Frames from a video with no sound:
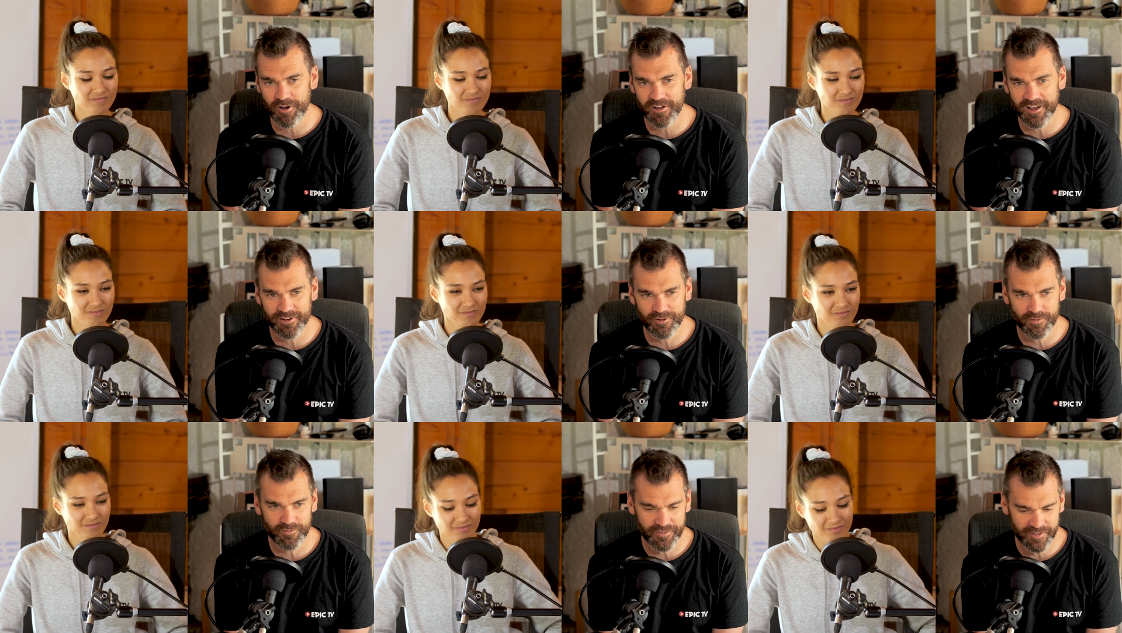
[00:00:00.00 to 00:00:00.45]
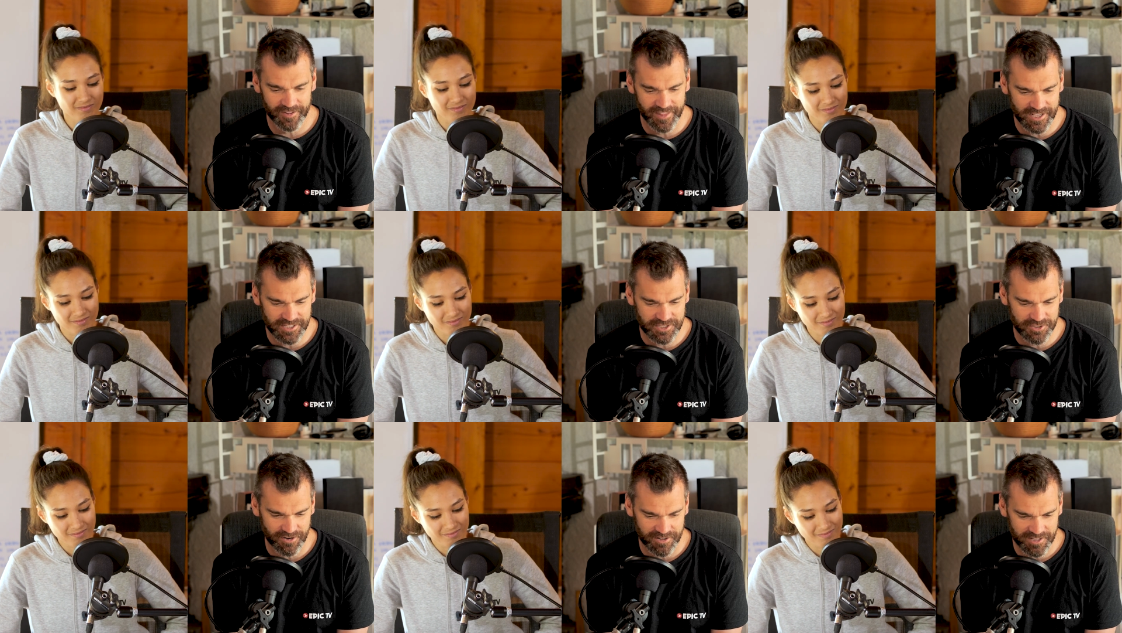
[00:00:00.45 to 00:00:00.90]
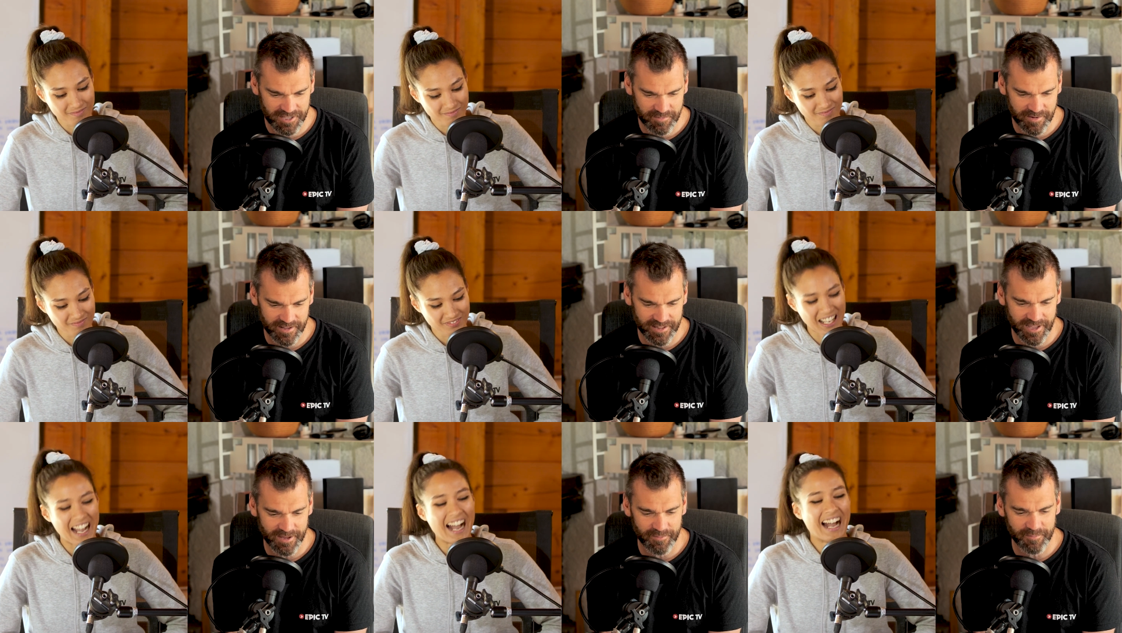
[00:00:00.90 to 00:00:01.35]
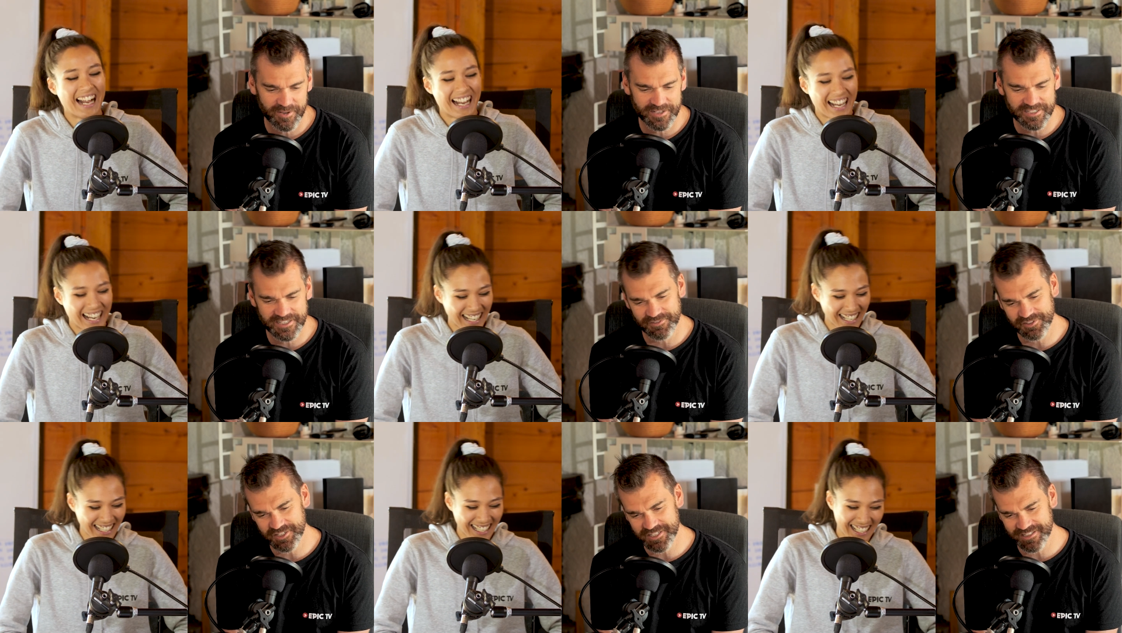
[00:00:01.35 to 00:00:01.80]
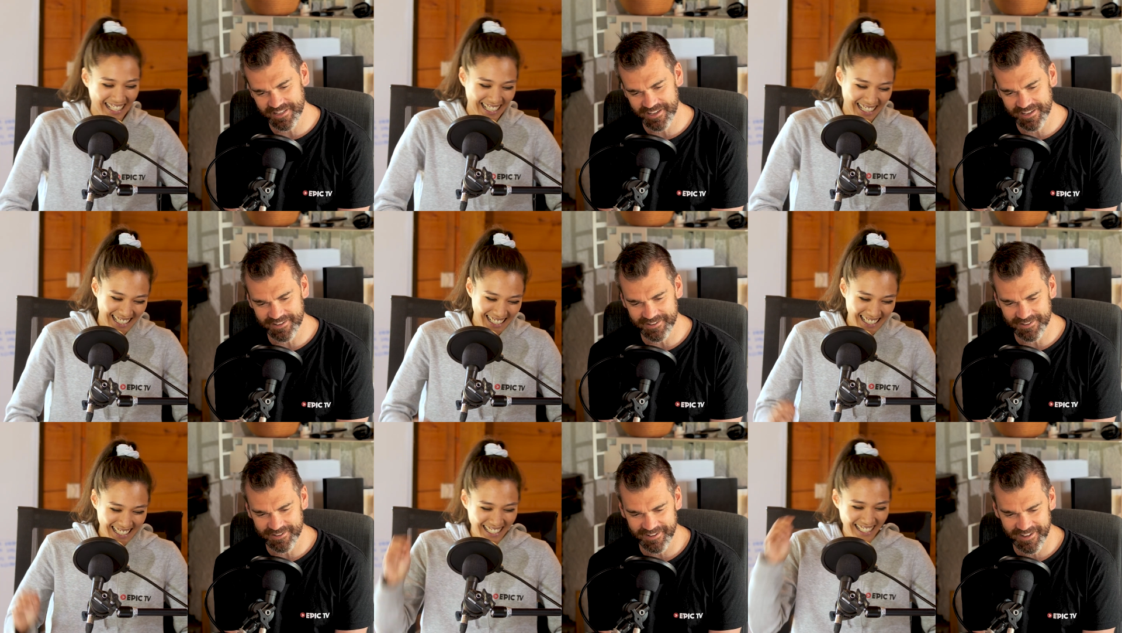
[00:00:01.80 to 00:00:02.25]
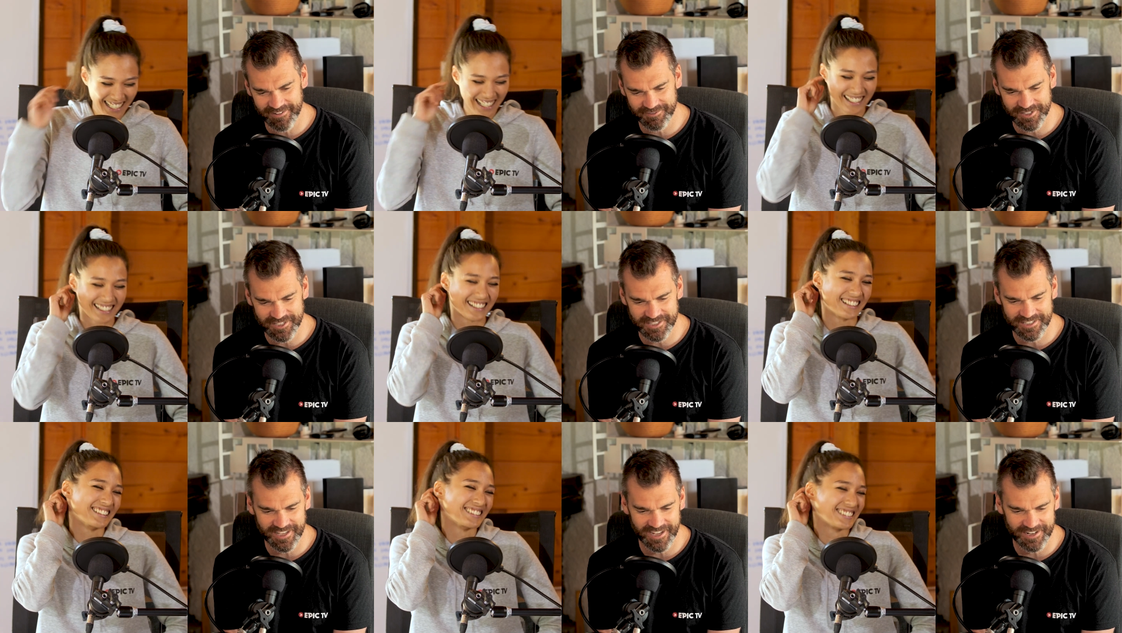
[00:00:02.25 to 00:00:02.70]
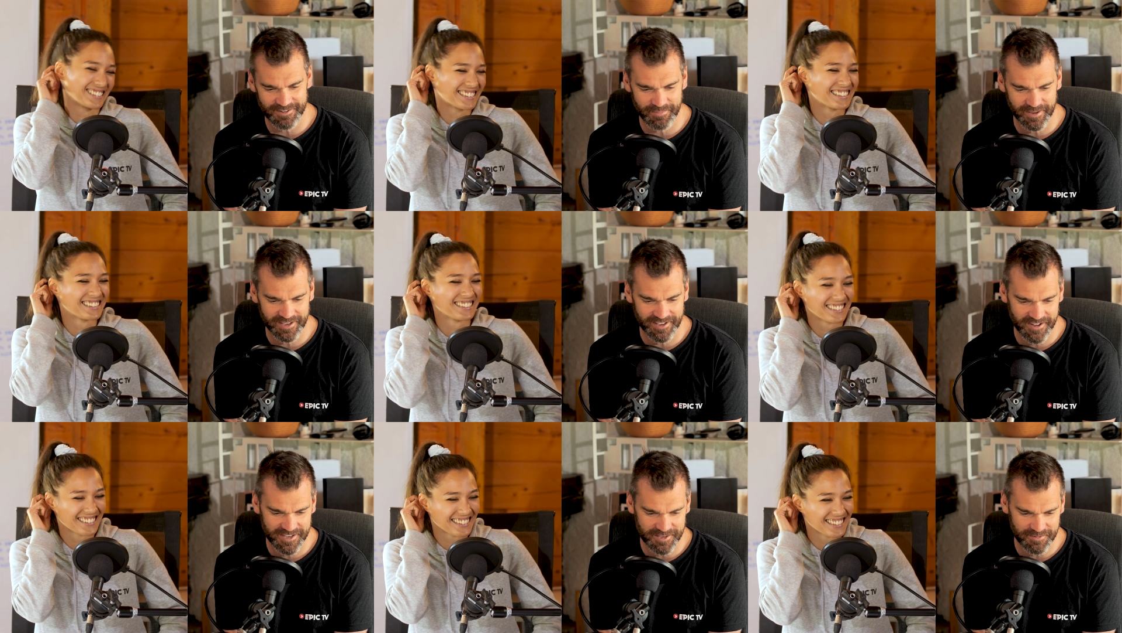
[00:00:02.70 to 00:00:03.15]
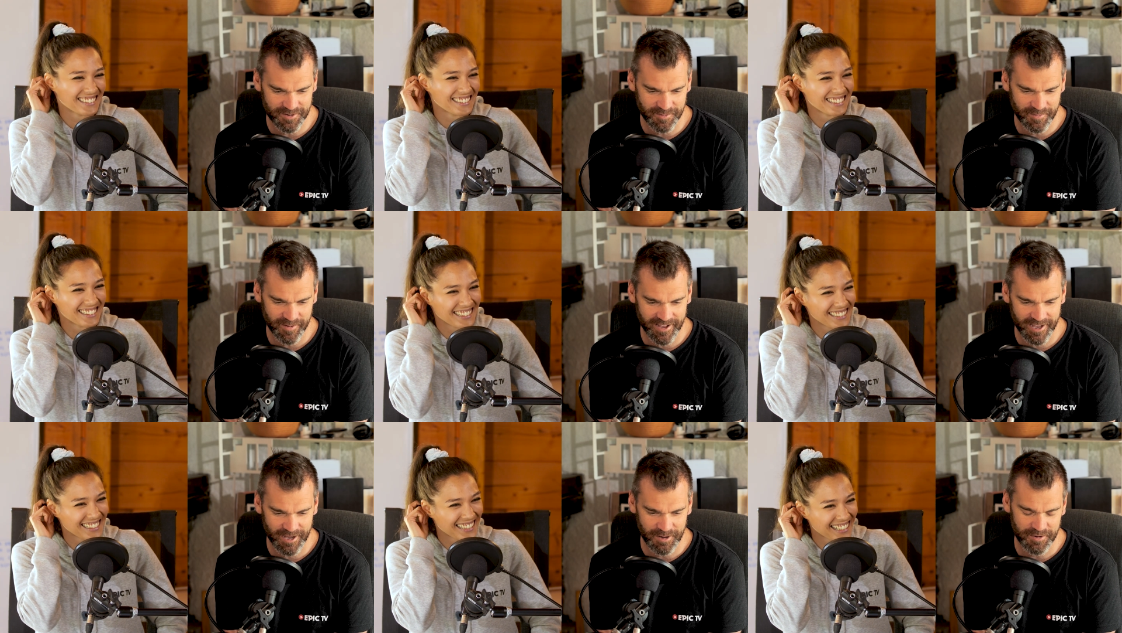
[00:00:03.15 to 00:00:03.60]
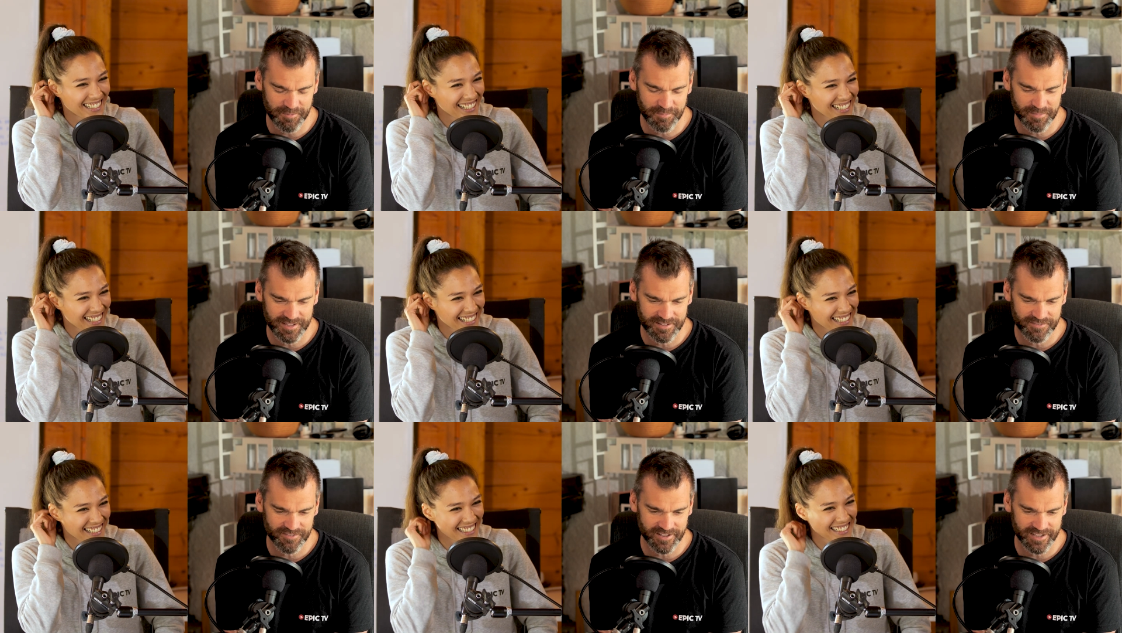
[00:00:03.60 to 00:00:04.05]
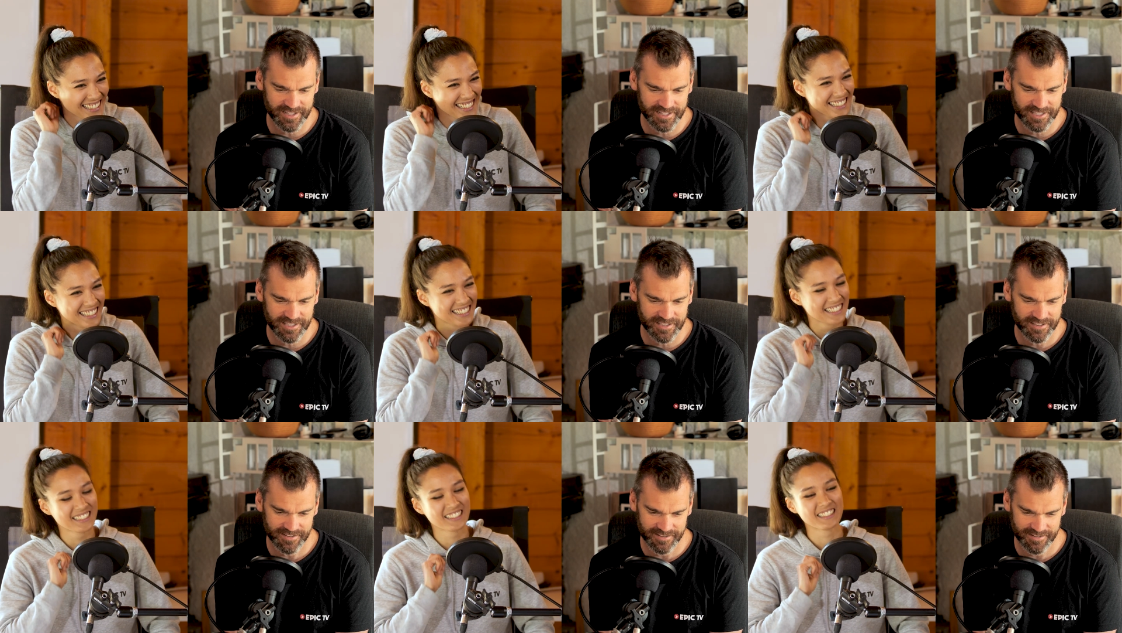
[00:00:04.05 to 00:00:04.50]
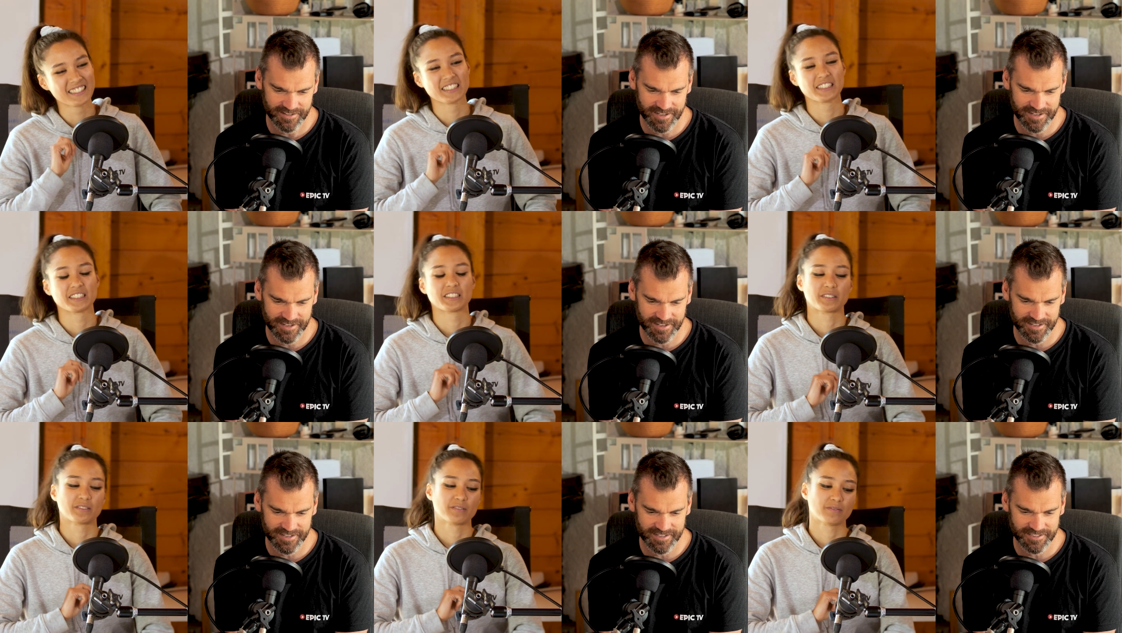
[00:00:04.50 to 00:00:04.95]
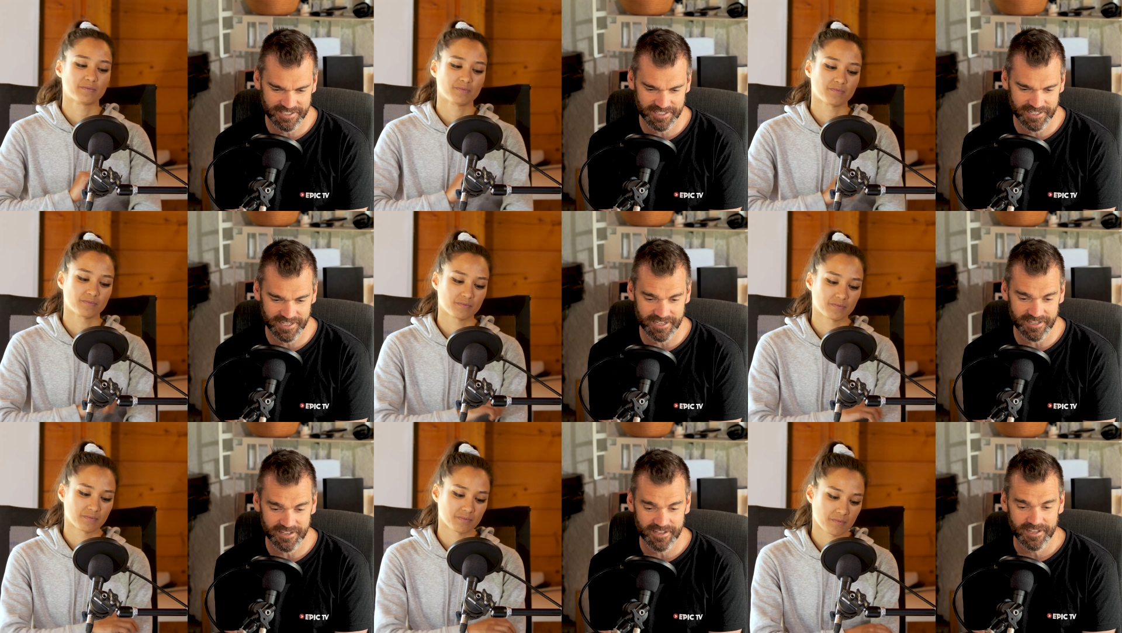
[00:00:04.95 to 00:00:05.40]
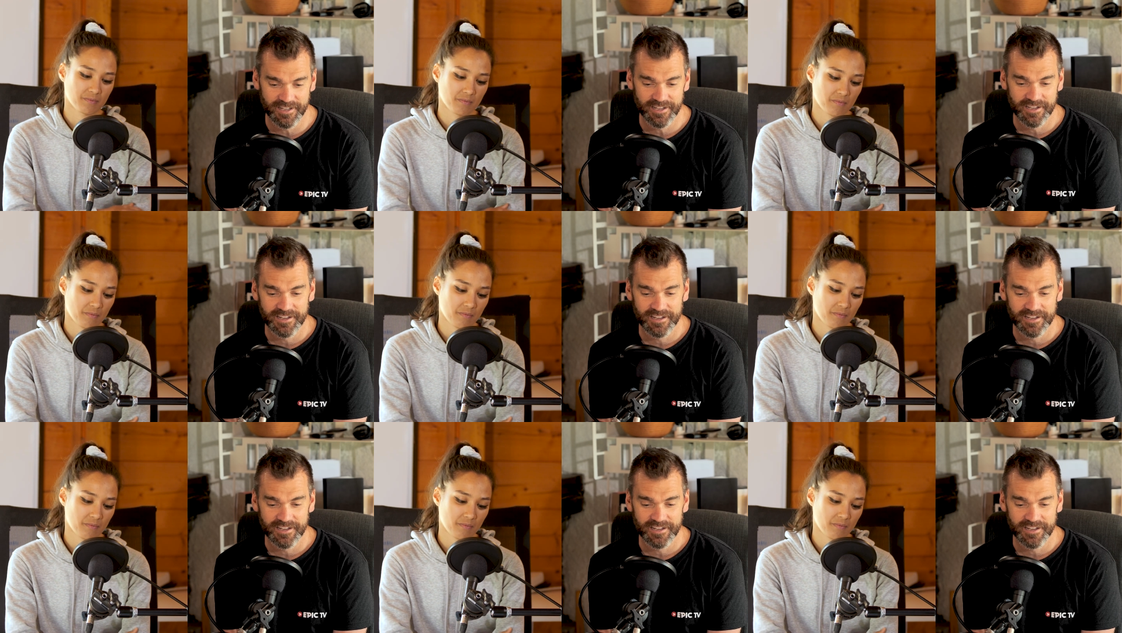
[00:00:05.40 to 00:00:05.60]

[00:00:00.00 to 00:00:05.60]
Speaker 1: not, I don't feel that strongly about that because I've just like, I've just had a big argument about how I believe that Ilya uh, did it.